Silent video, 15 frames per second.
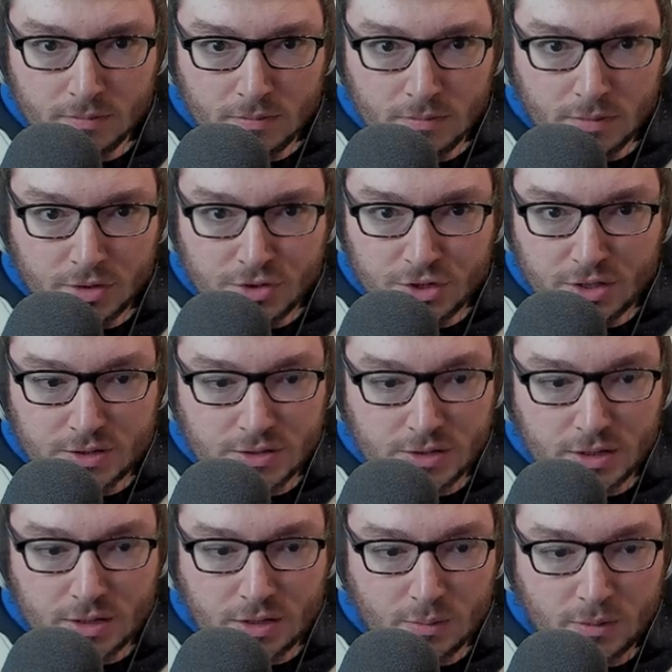As you can
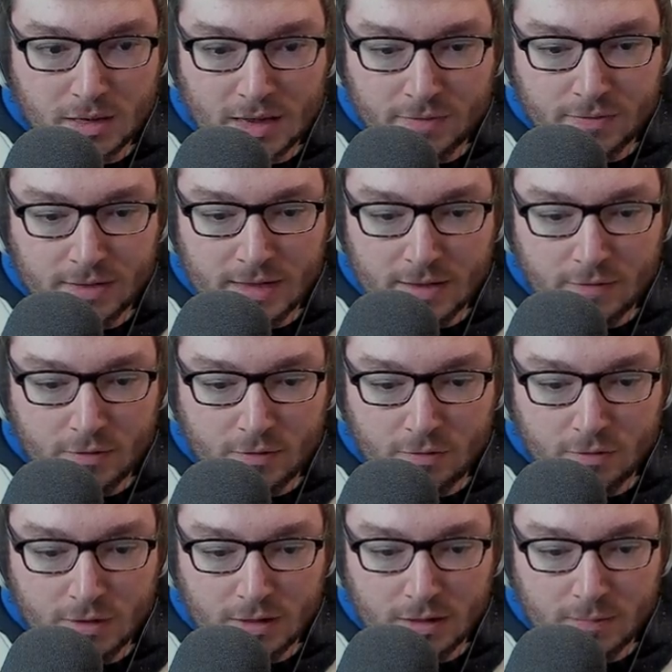see, like, we have never
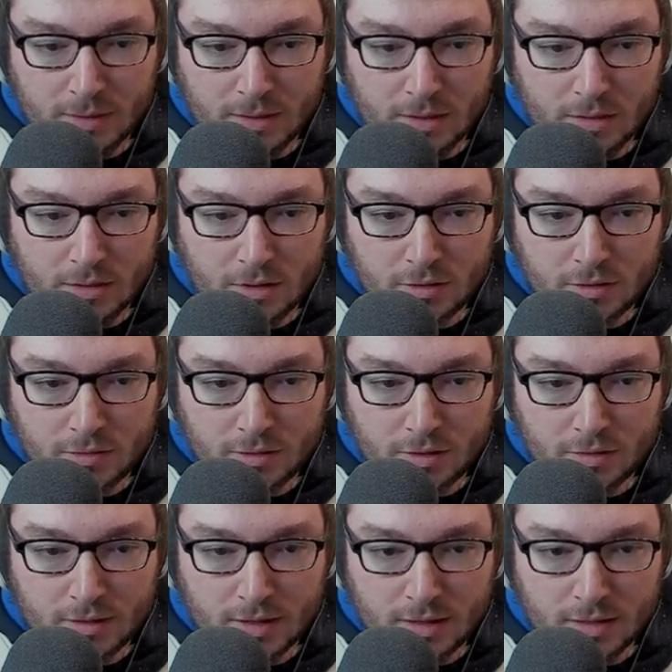really been
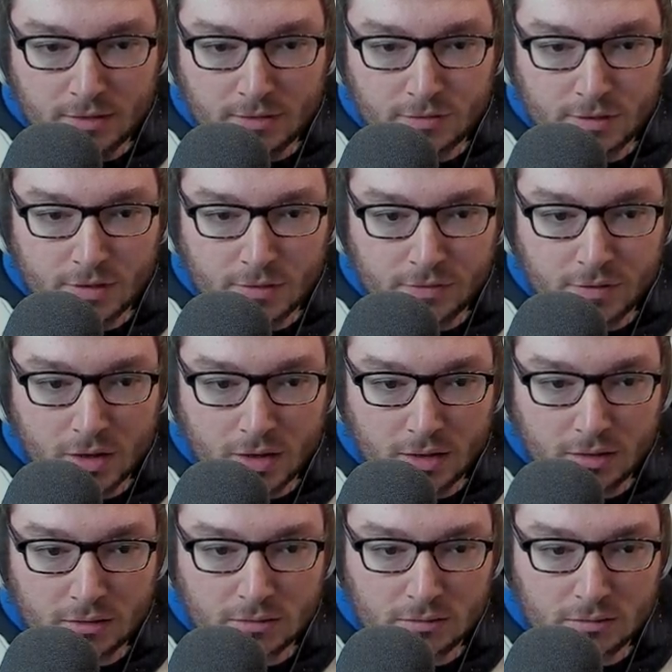under any threat of dying.